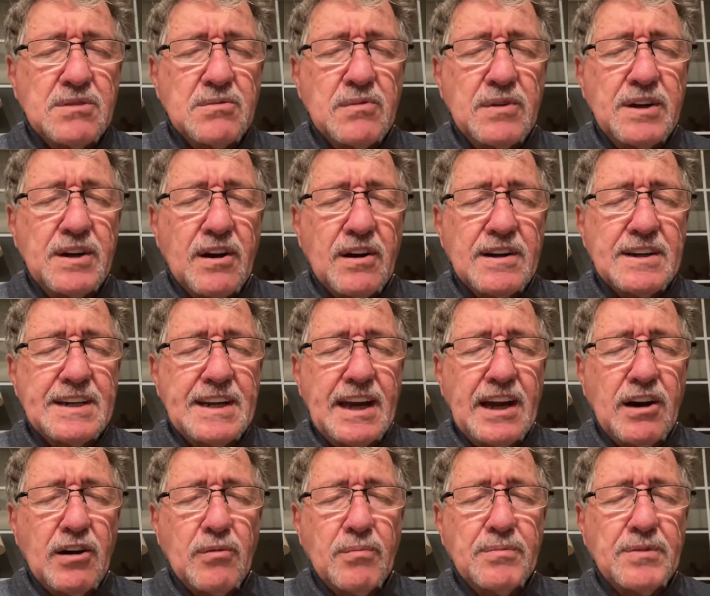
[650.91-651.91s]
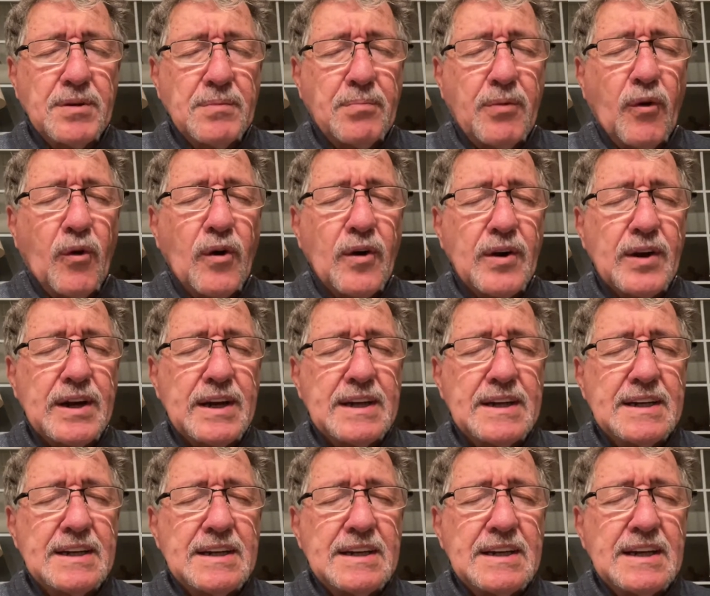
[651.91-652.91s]
We are to help the poor,
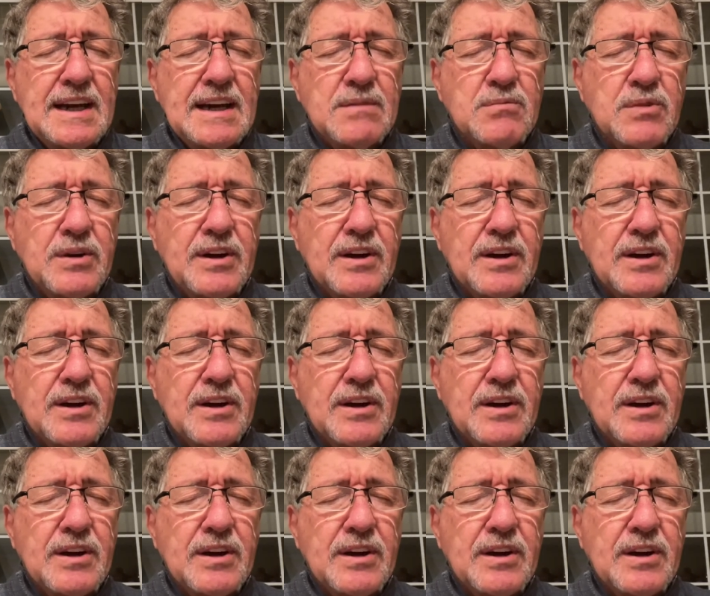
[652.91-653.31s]
and